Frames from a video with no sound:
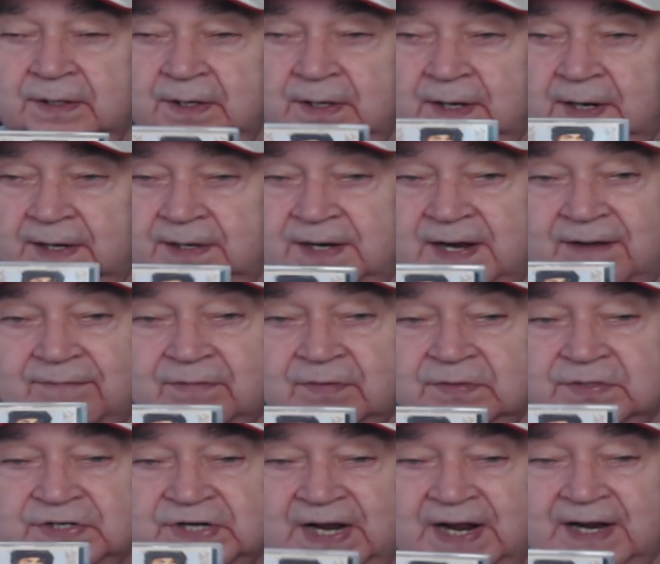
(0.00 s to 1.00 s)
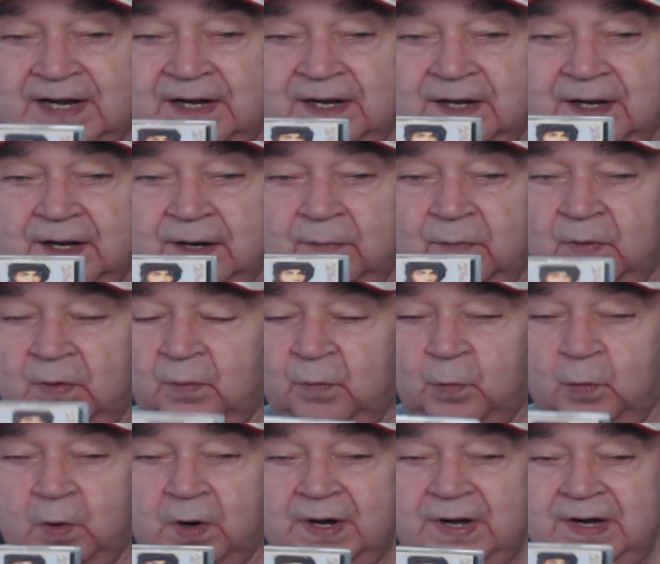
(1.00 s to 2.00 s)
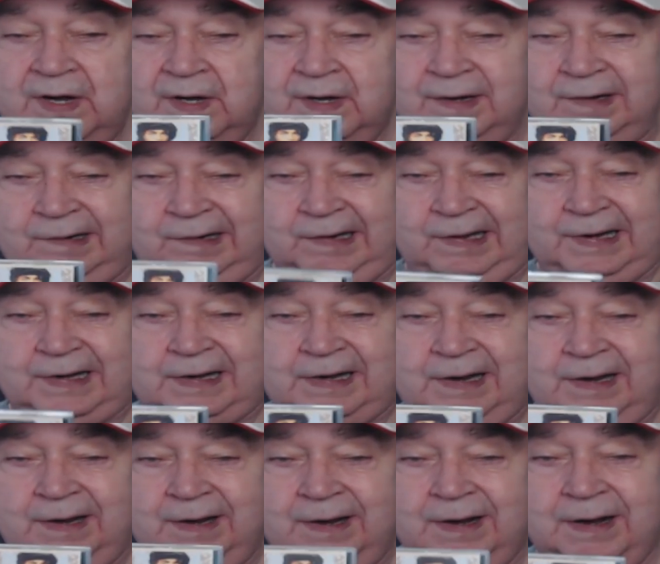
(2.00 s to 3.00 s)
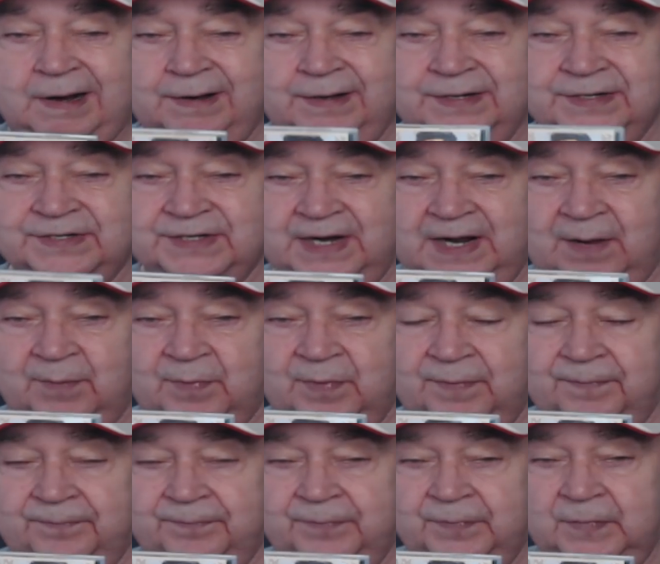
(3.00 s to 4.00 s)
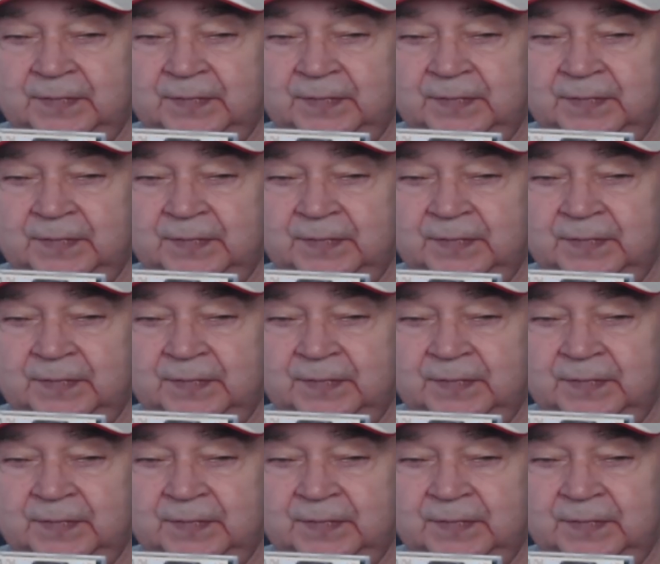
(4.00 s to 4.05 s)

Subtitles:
had never sang one lick on this album.